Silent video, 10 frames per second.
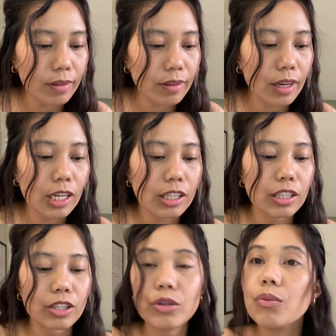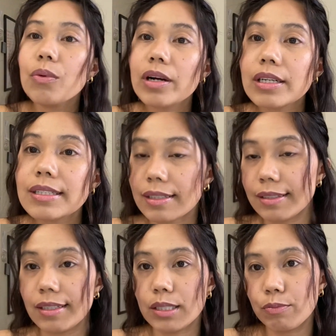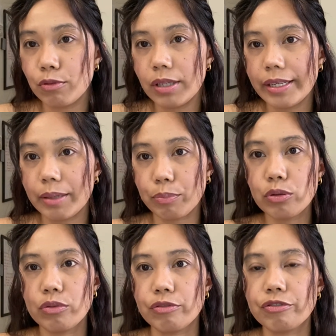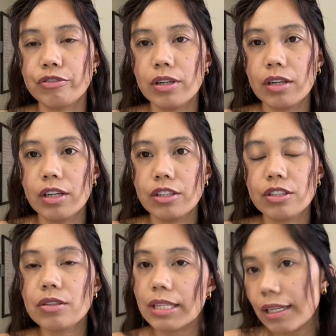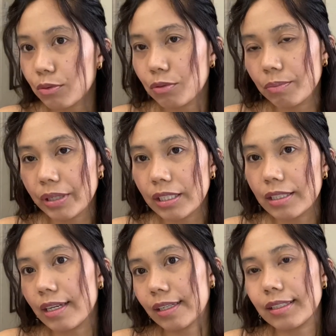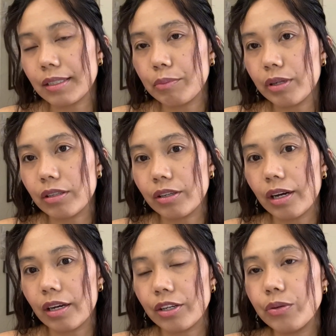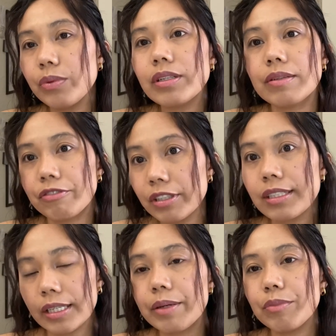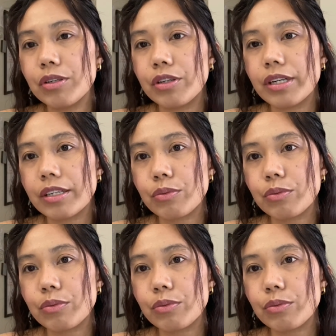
that you were successfully approved. So that would be the next email. The first email you're gonna